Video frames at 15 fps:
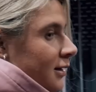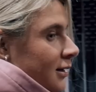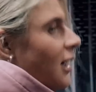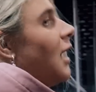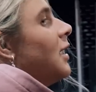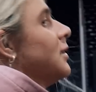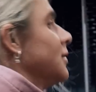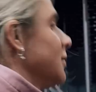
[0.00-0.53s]

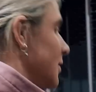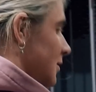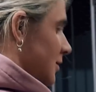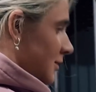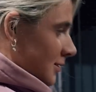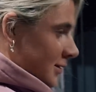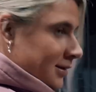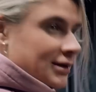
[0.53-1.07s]
Oh,
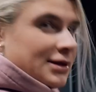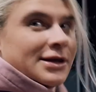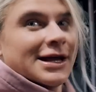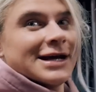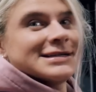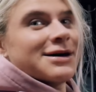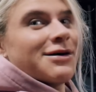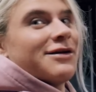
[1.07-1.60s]

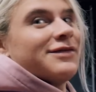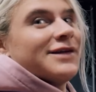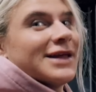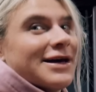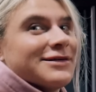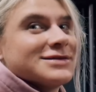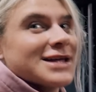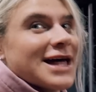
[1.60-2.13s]
that's how I feel
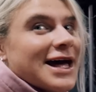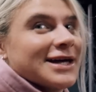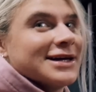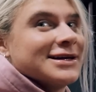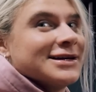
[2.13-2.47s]
after that.